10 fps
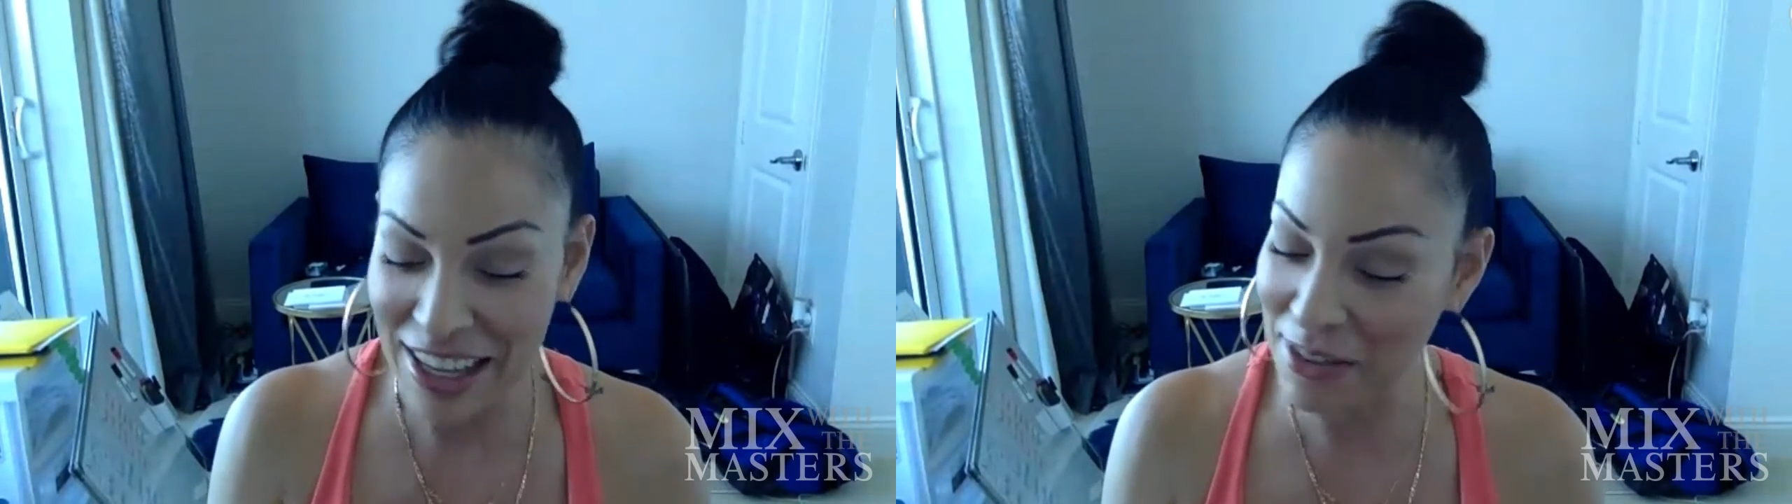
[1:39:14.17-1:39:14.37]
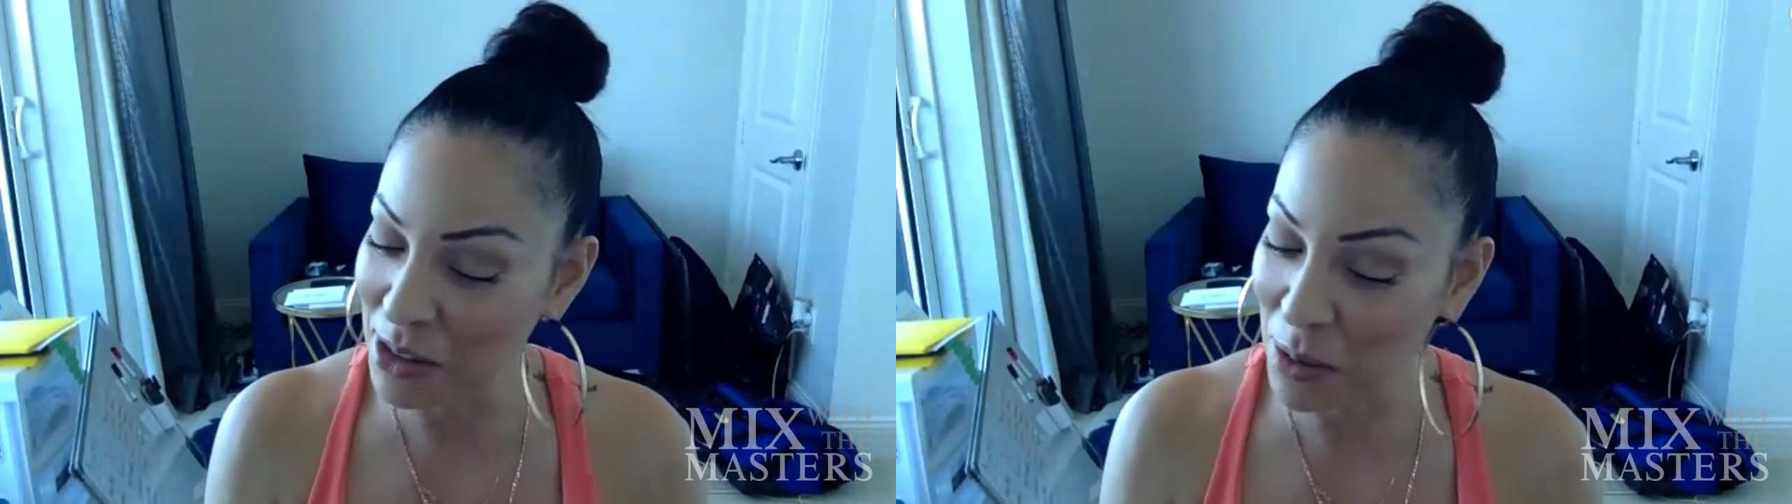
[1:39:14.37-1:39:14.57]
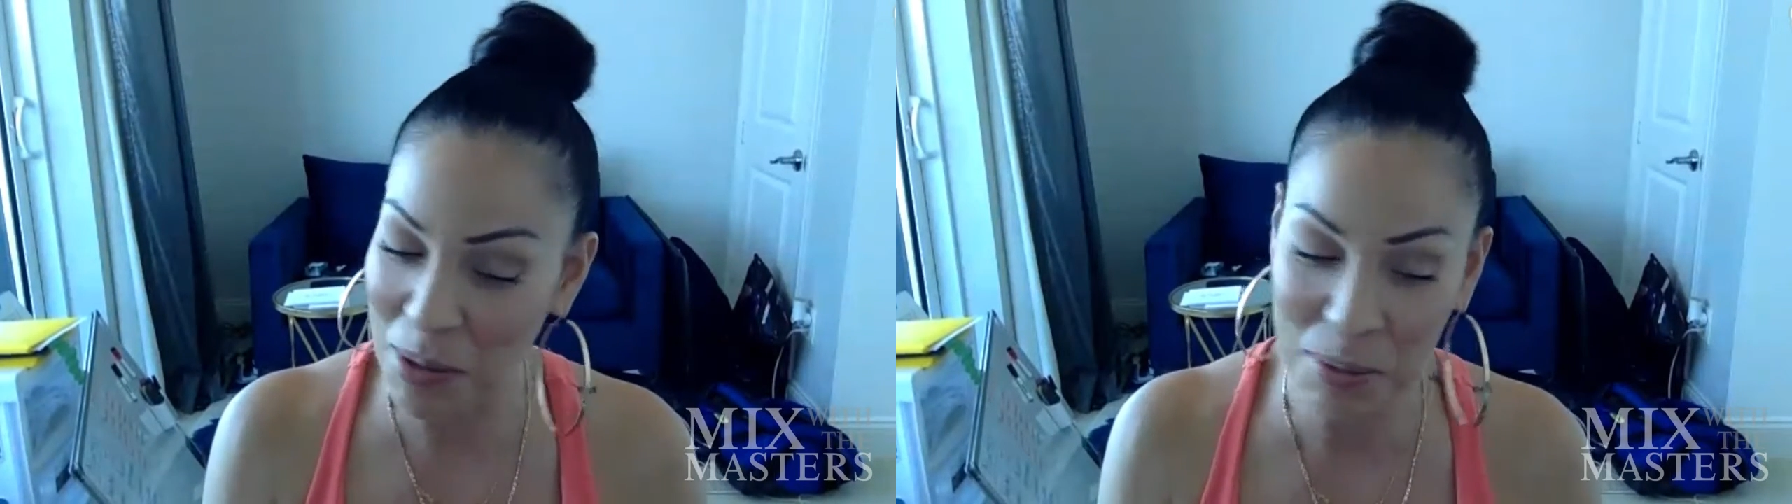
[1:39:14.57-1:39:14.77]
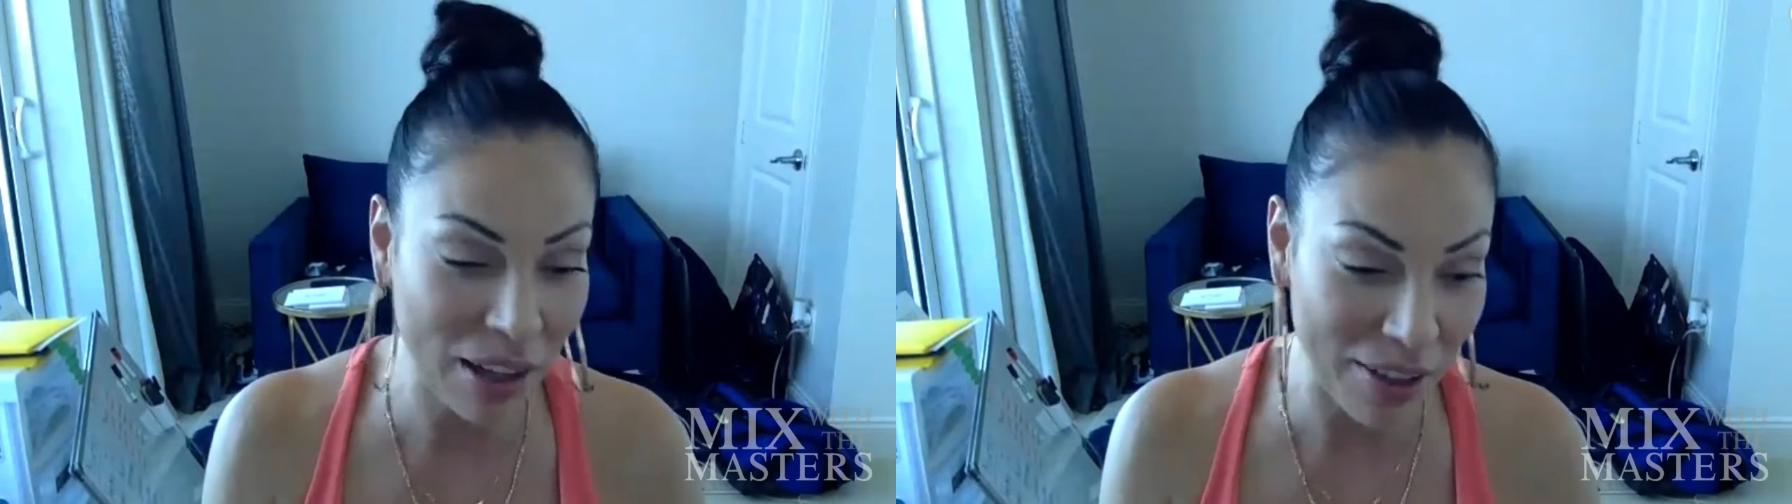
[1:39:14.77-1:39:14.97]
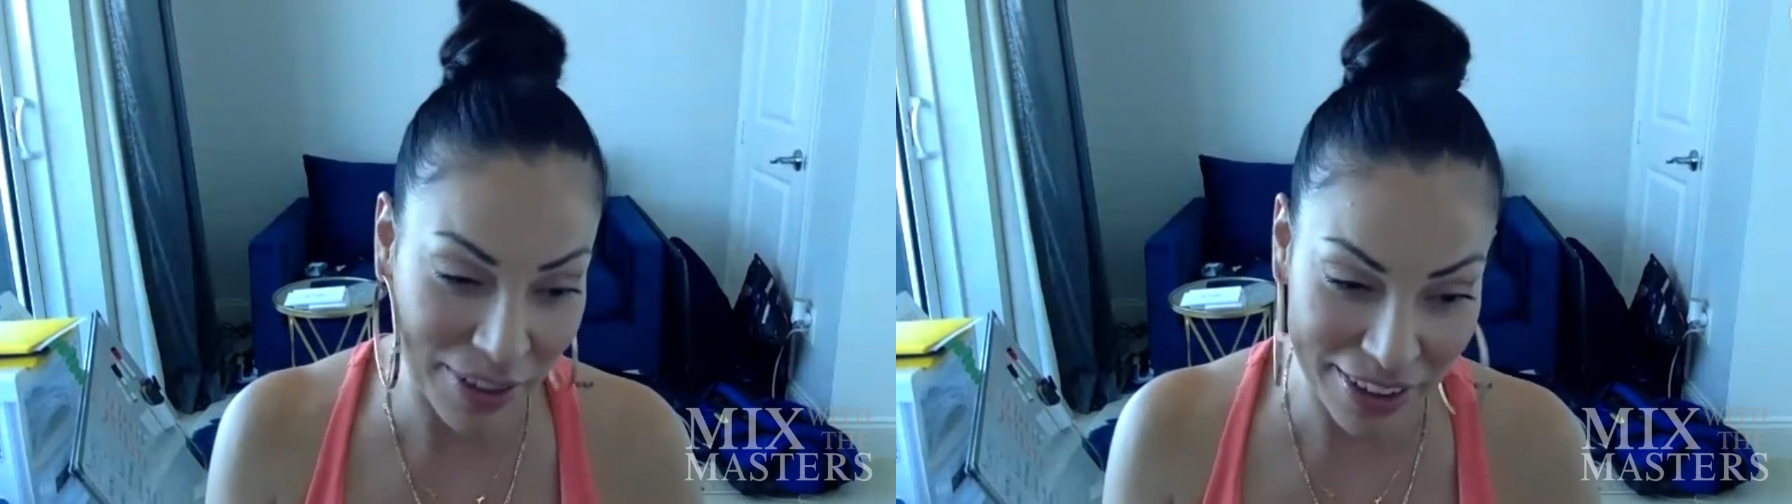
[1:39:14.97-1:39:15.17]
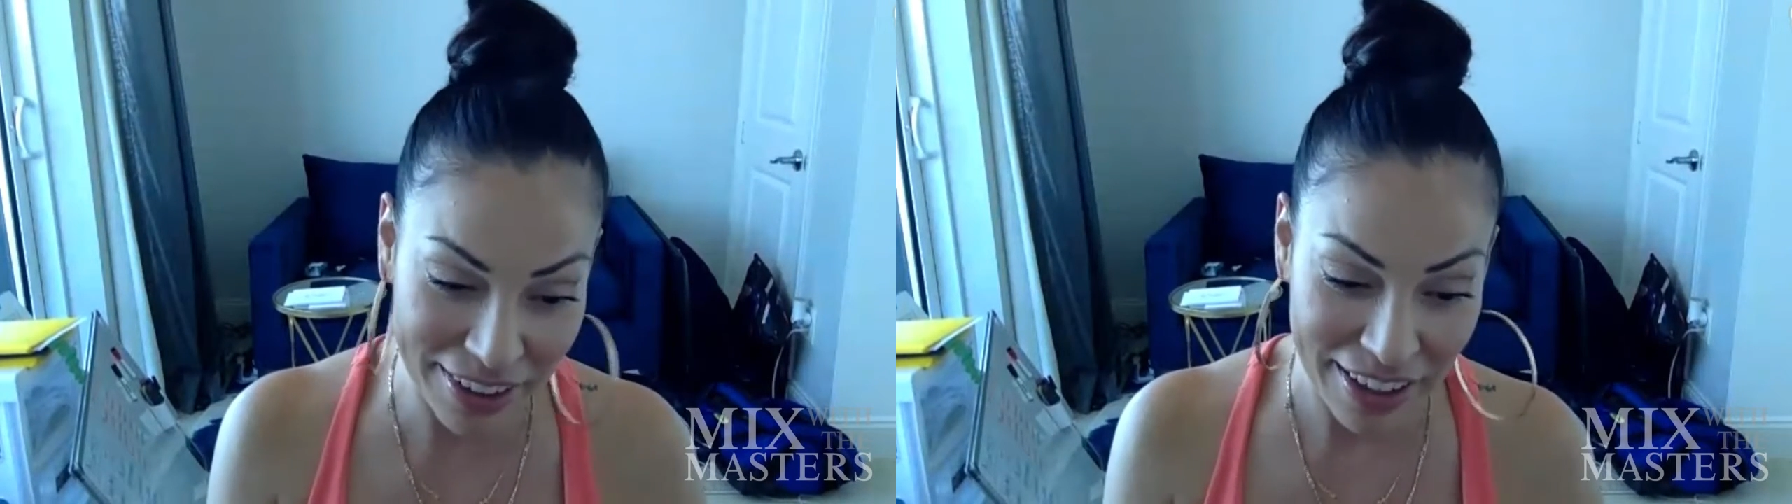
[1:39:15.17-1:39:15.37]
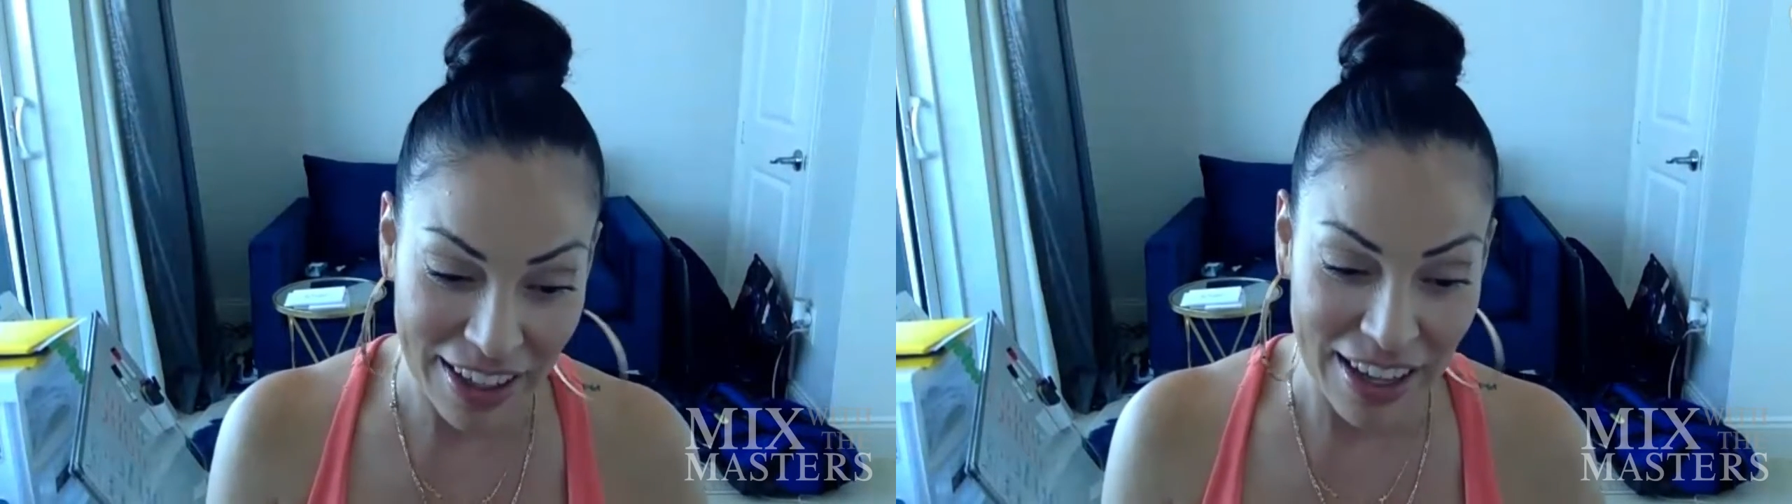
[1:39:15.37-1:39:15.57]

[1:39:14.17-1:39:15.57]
even though people love it.